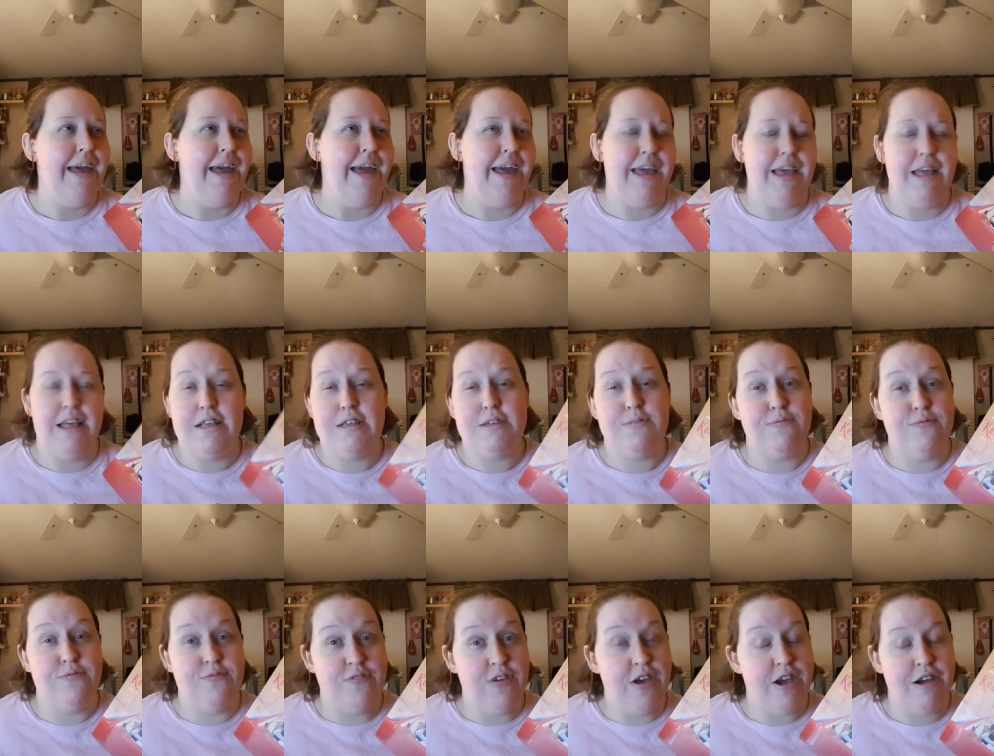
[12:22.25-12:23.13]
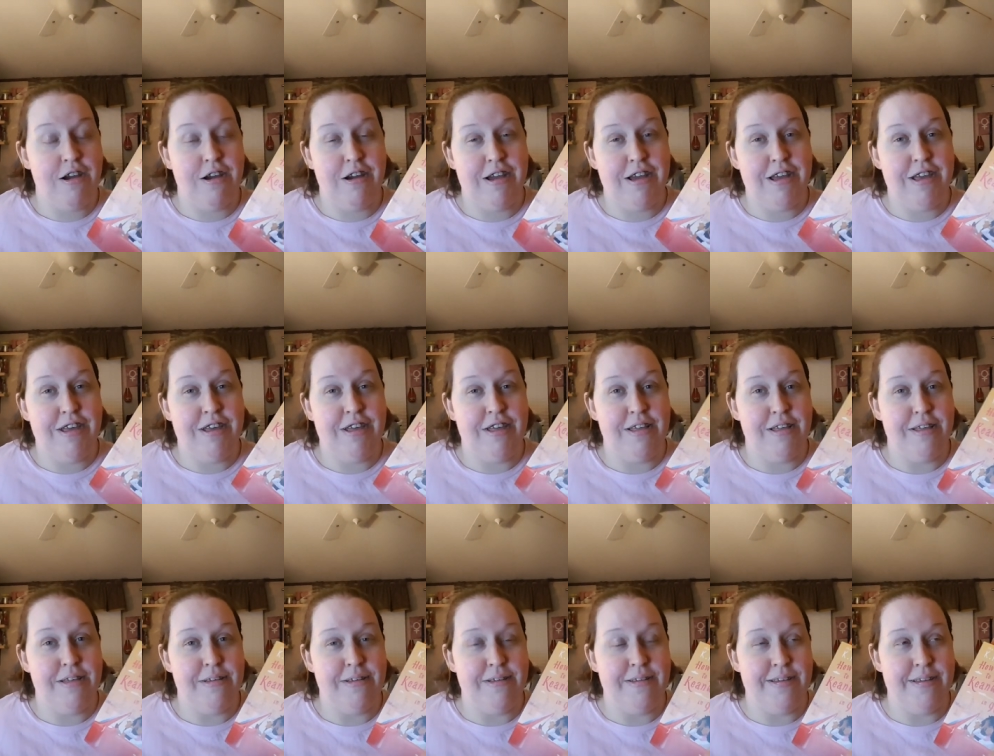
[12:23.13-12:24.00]
it's very
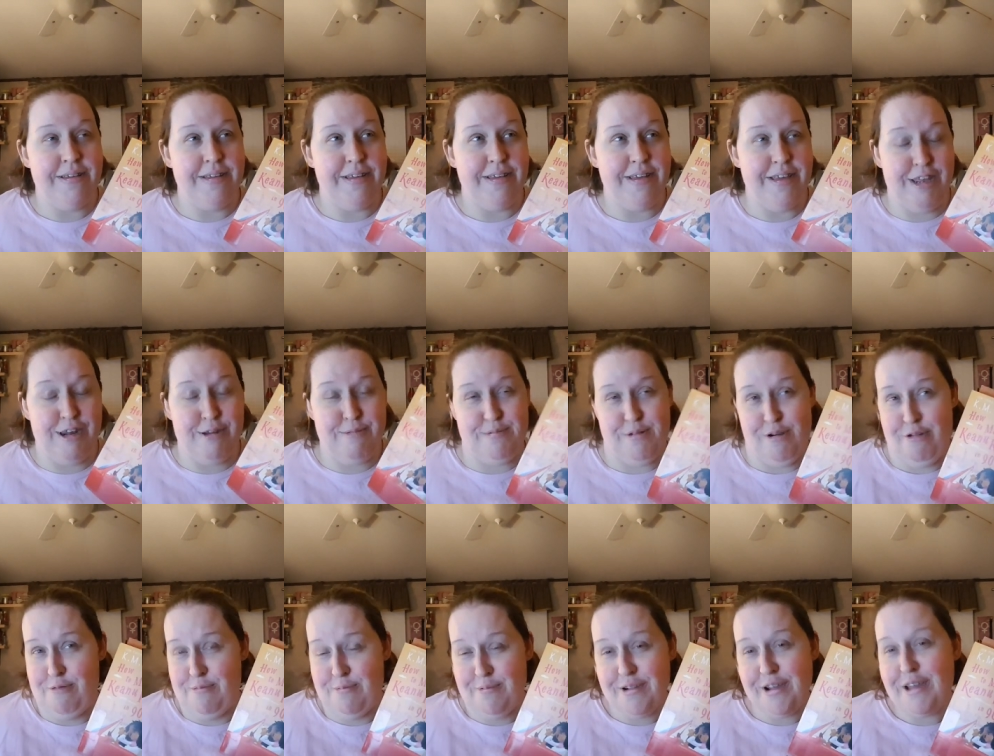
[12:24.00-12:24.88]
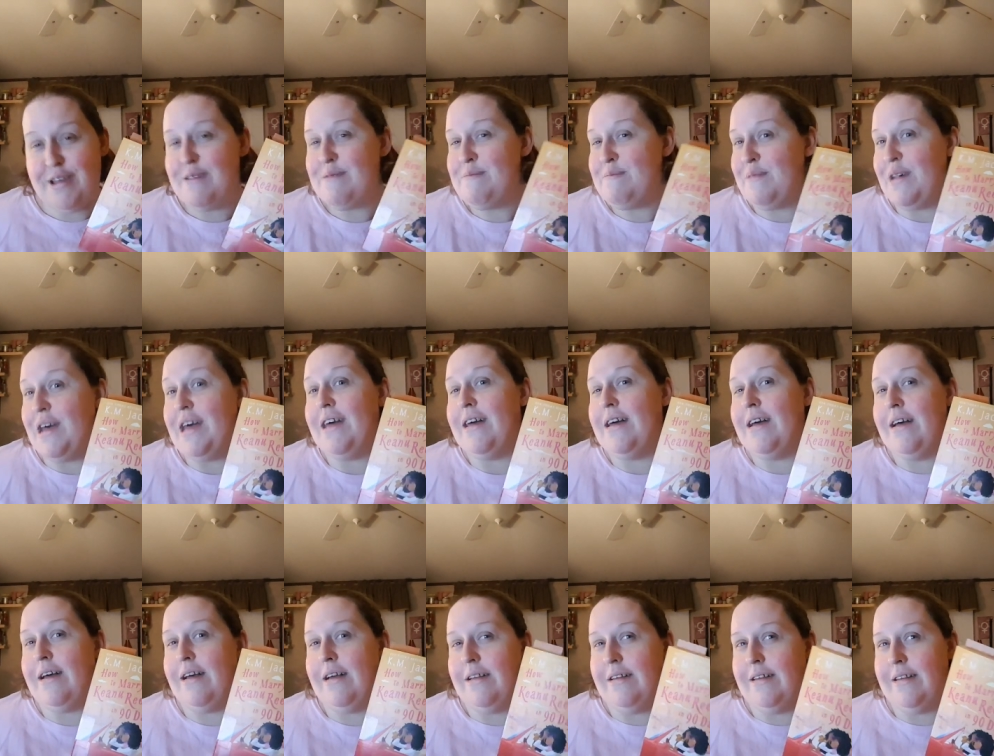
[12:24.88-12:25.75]
inappropriate but
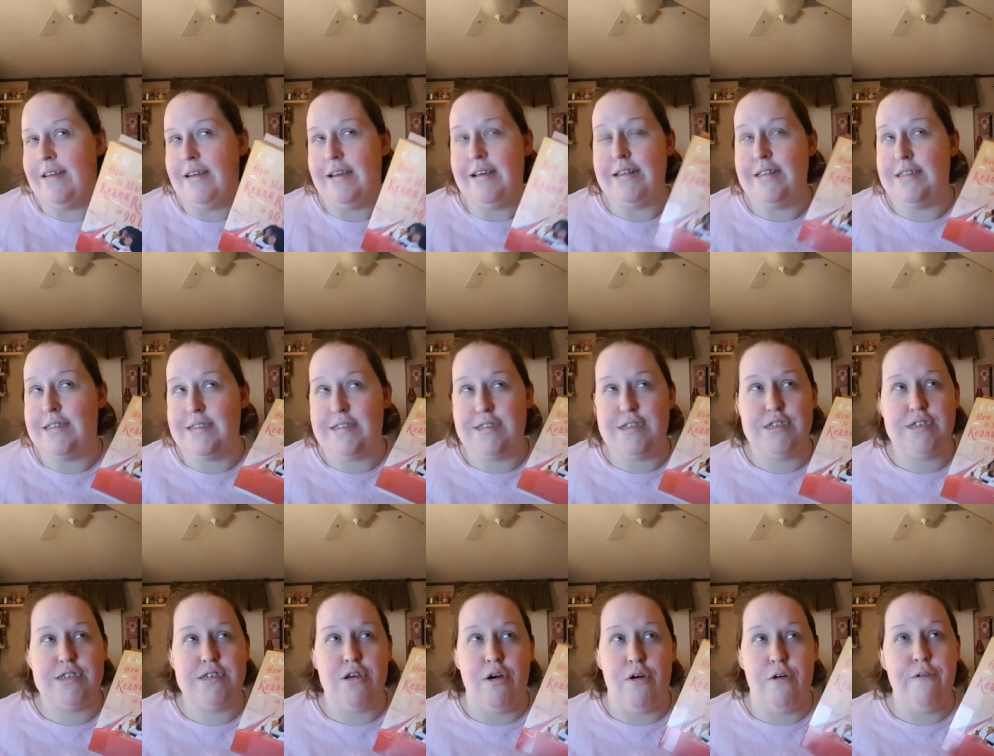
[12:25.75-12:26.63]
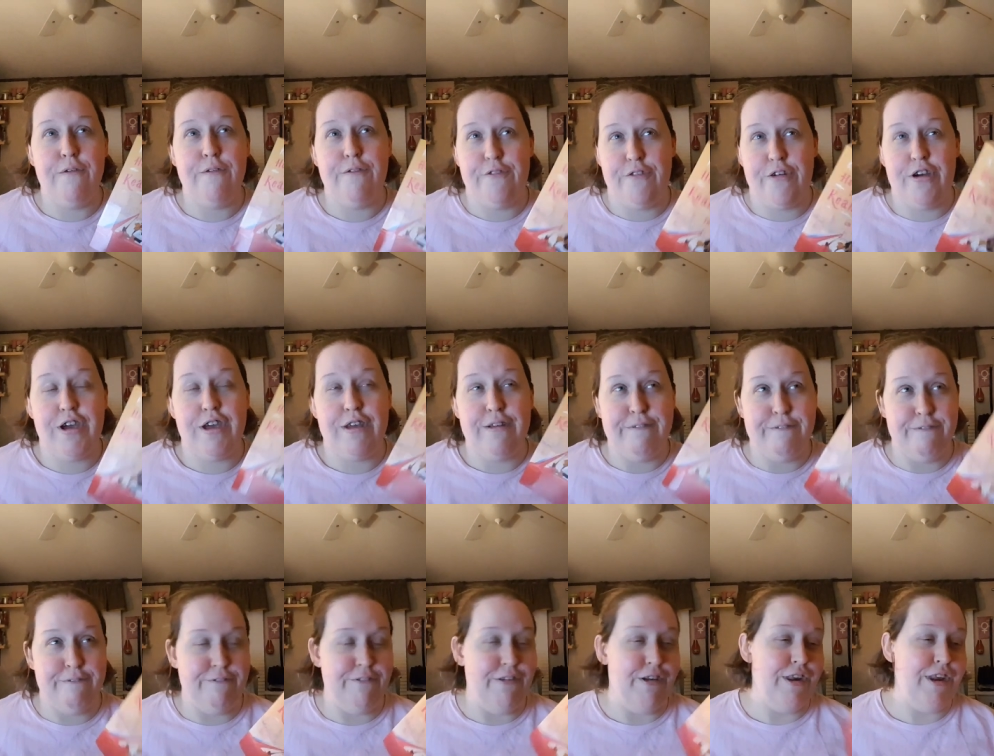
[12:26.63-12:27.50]
it's so fucking
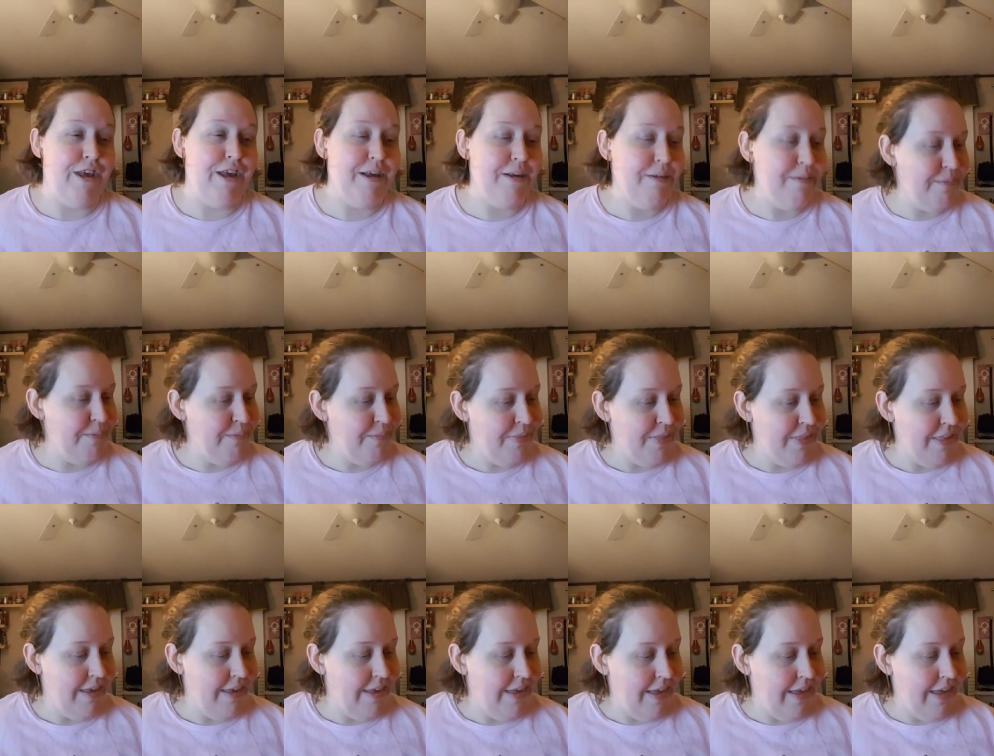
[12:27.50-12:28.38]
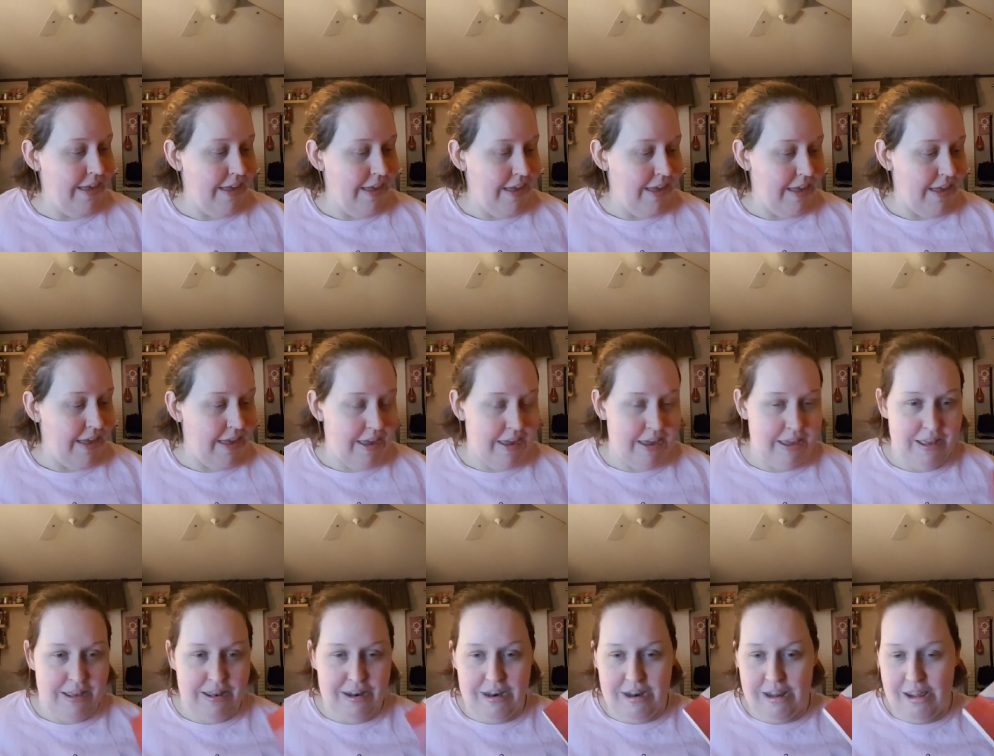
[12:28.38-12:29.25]
funny
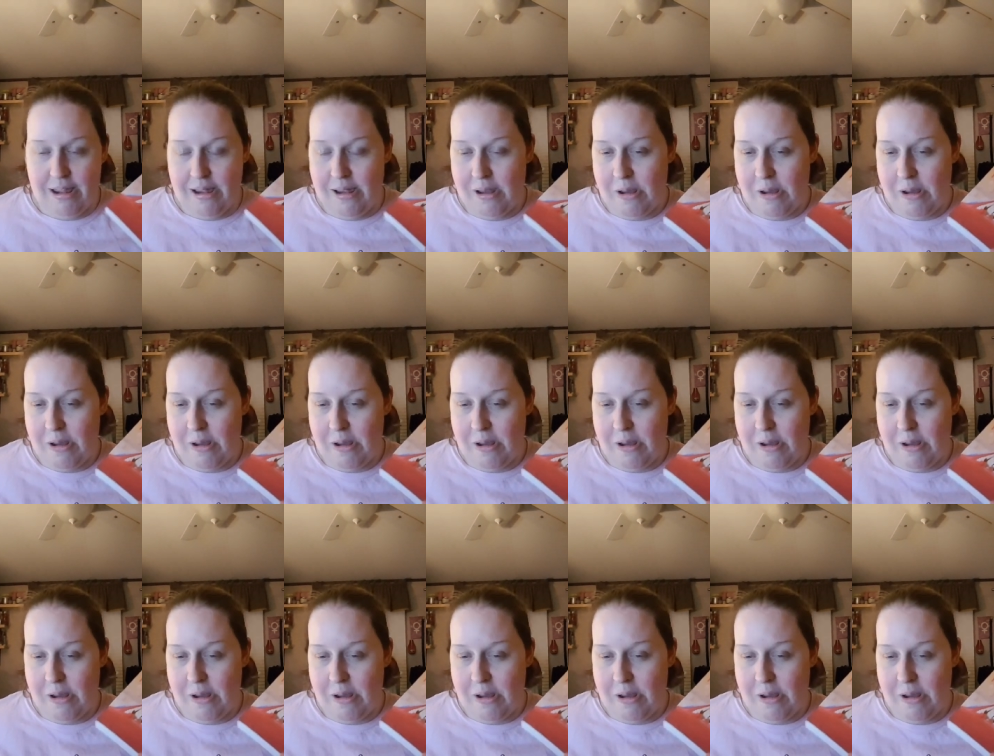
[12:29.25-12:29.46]
and